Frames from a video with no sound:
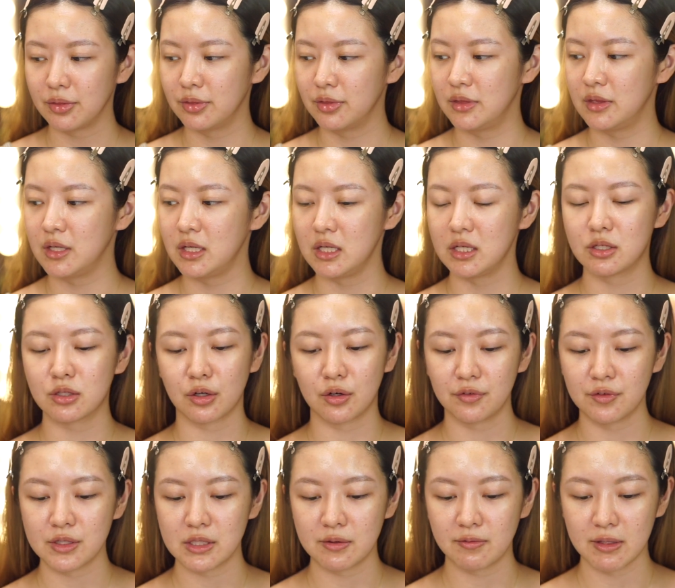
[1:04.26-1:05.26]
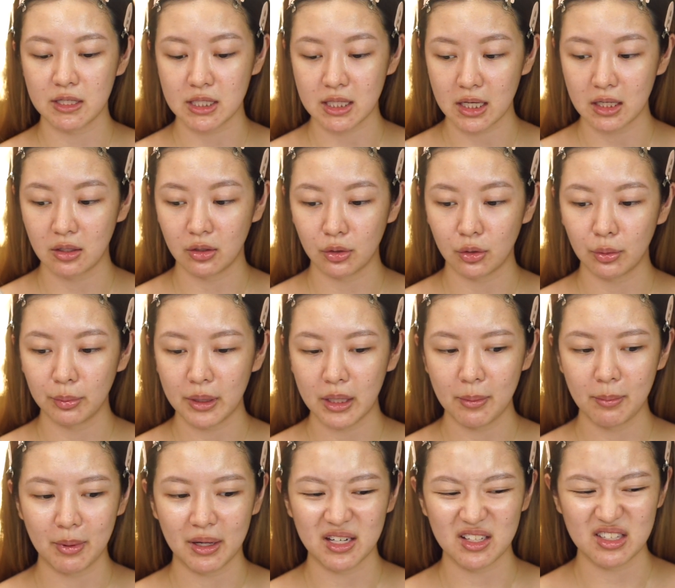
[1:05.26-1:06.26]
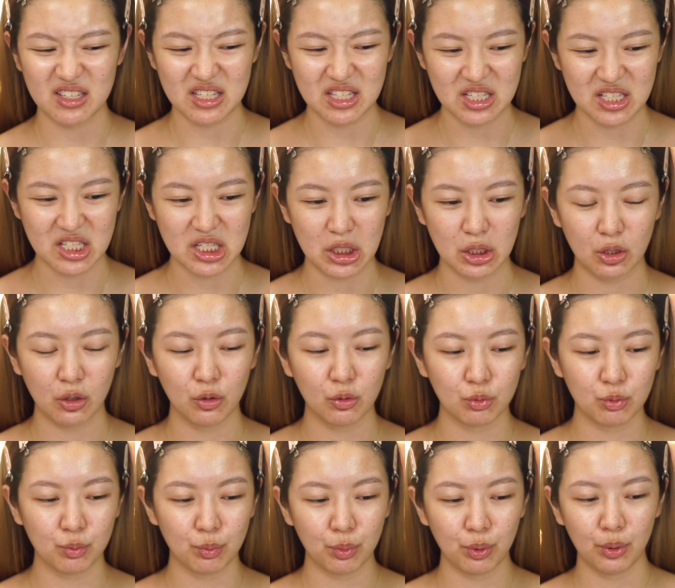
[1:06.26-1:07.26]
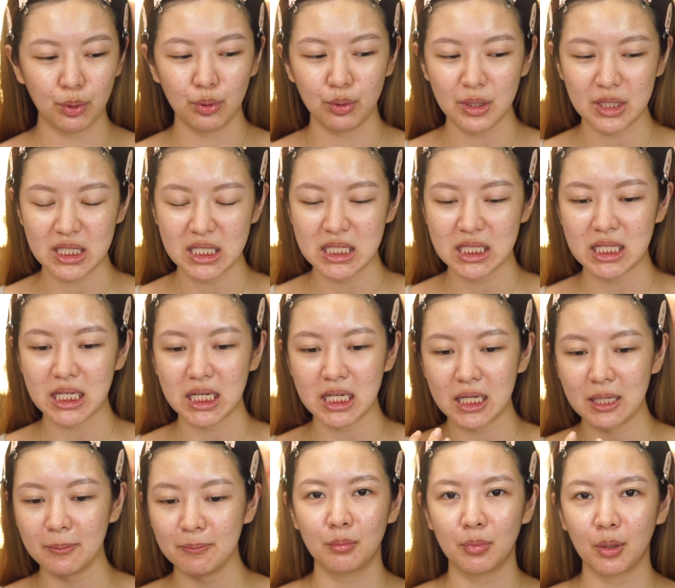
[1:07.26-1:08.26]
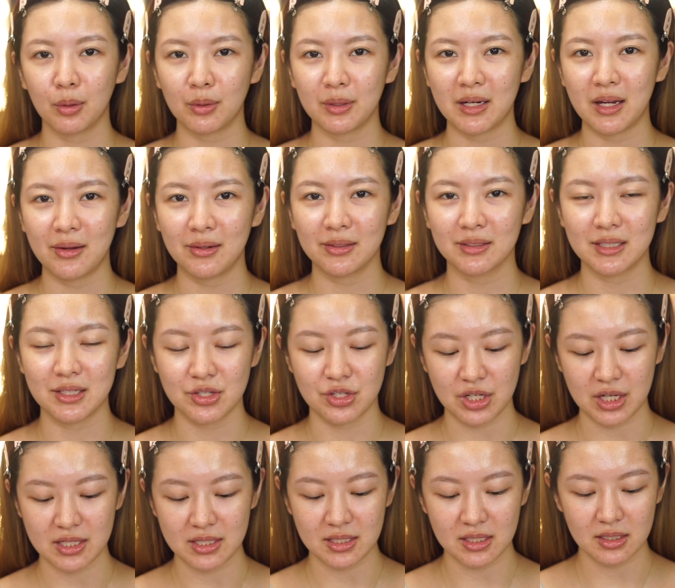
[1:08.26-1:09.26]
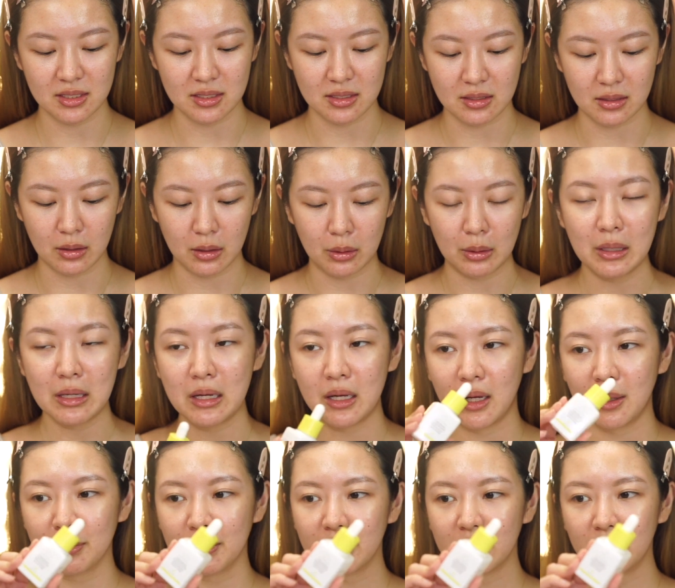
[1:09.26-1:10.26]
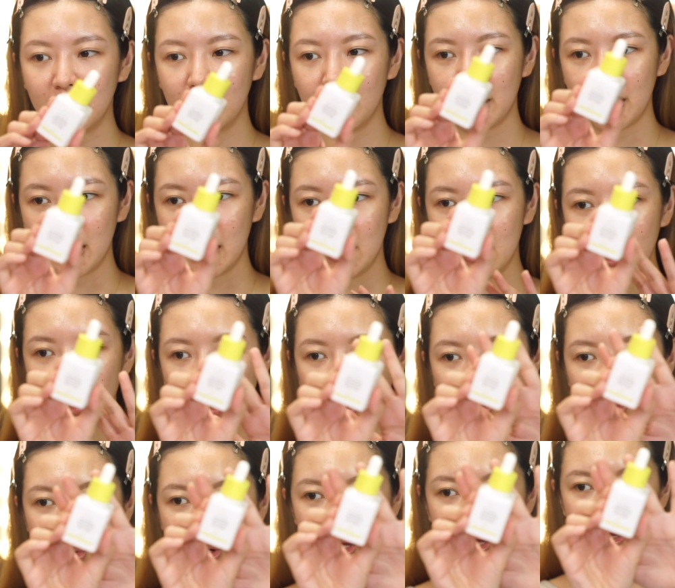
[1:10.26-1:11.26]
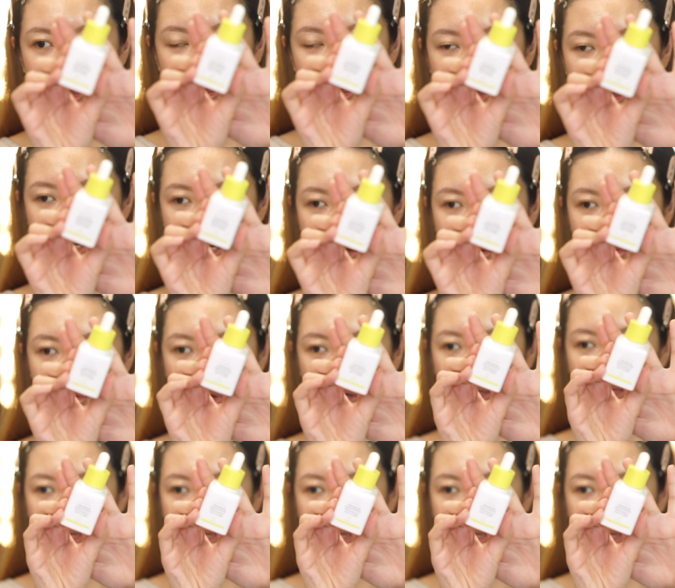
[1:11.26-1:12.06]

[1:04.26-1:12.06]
the surface of the skin a little bit, but it's still pretty broken out and congested. So I'm gonna go in with the Drunk